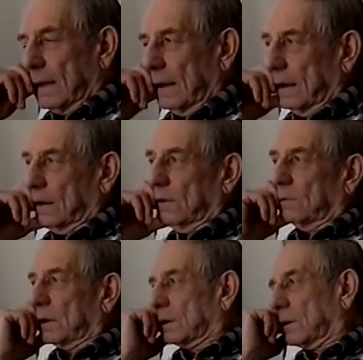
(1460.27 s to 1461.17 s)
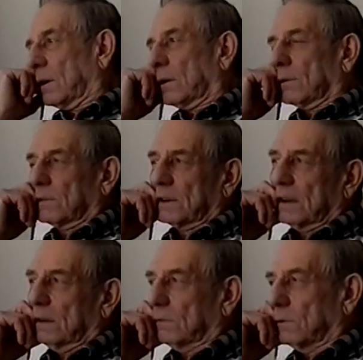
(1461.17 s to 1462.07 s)
And we'd go all over
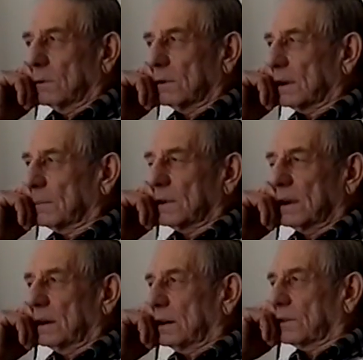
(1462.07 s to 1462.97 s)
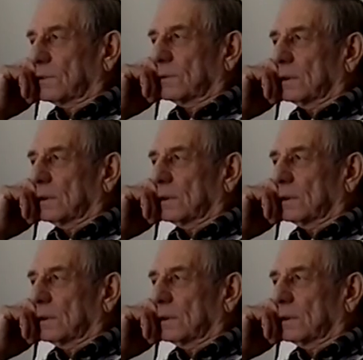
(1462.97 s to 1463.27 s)
town rolling them tires.